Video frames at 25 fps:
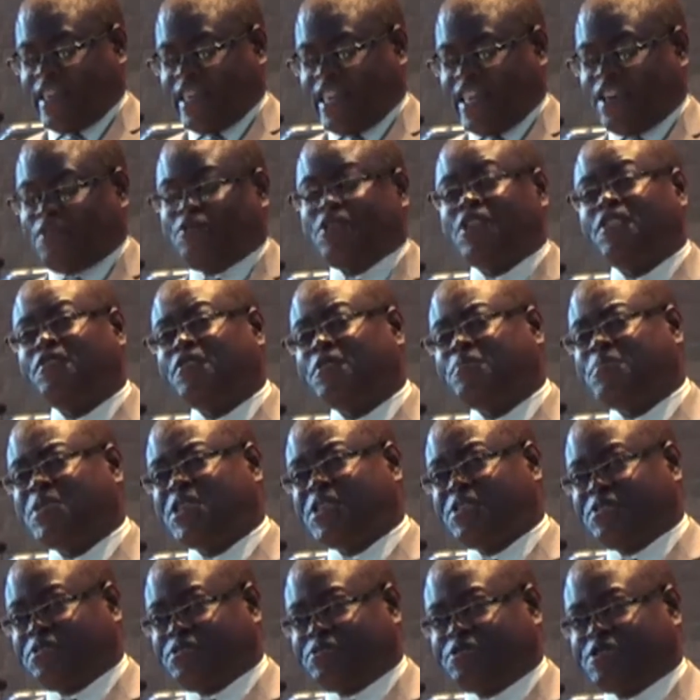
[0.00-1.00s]
have you ever
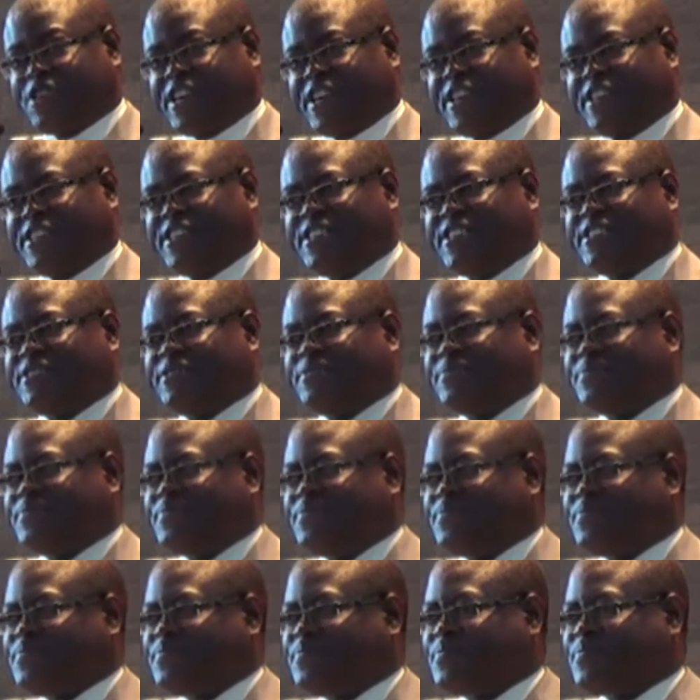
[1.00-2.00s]
been afraid?
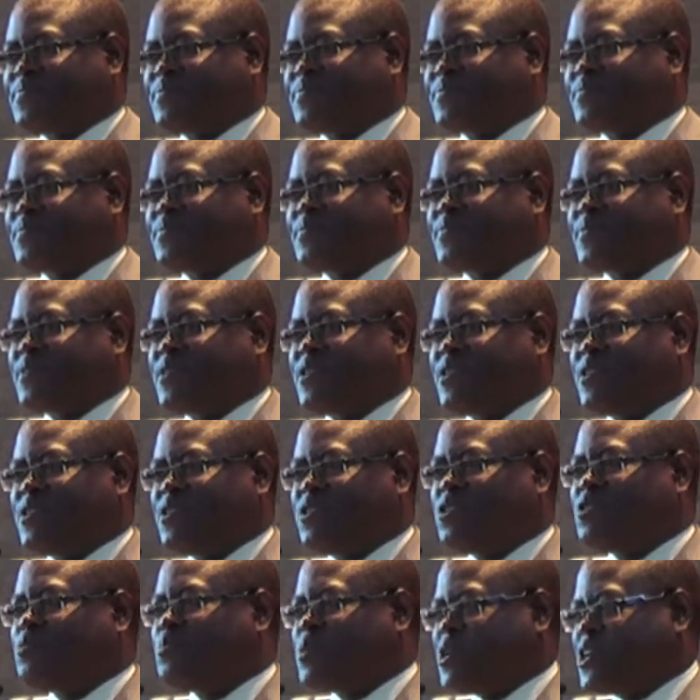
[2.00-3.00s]

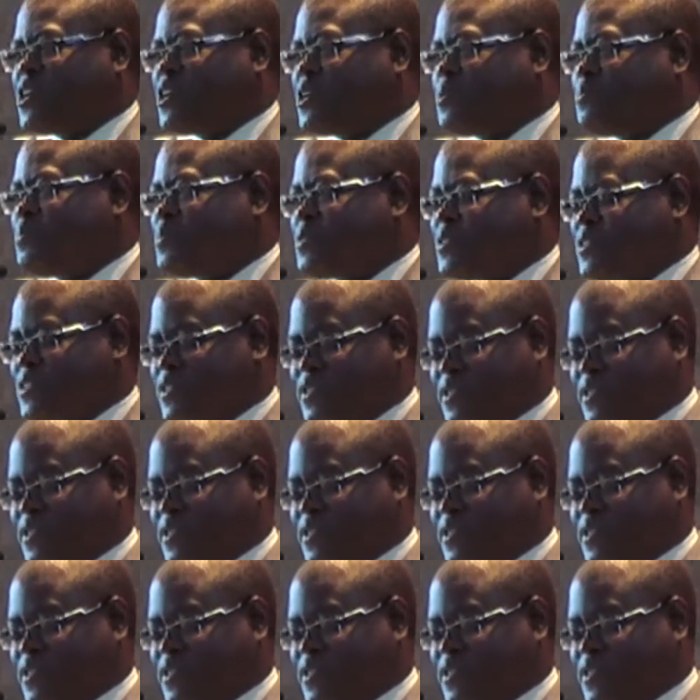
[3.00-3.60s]
Or perhaps,